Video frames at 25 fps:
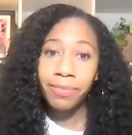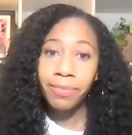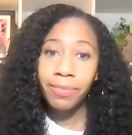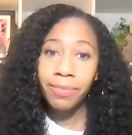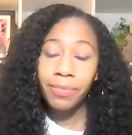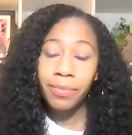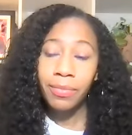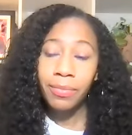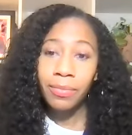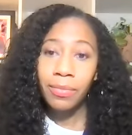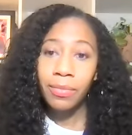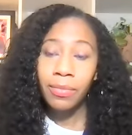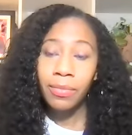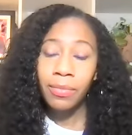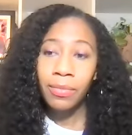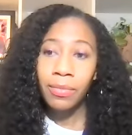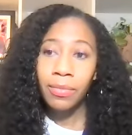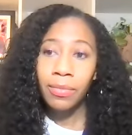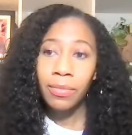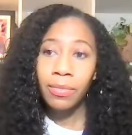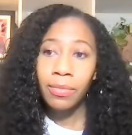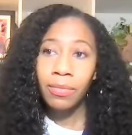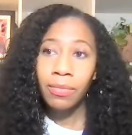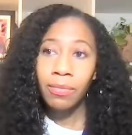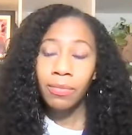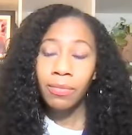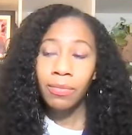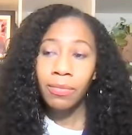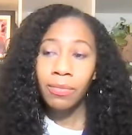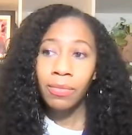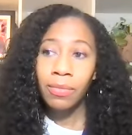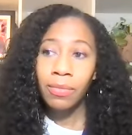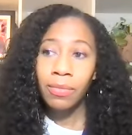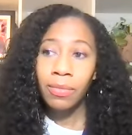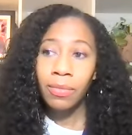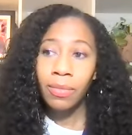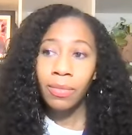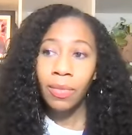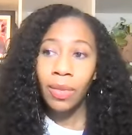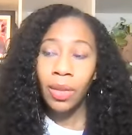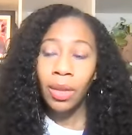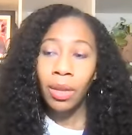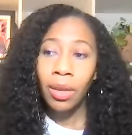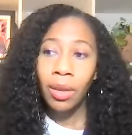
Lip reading: Nobody speaks.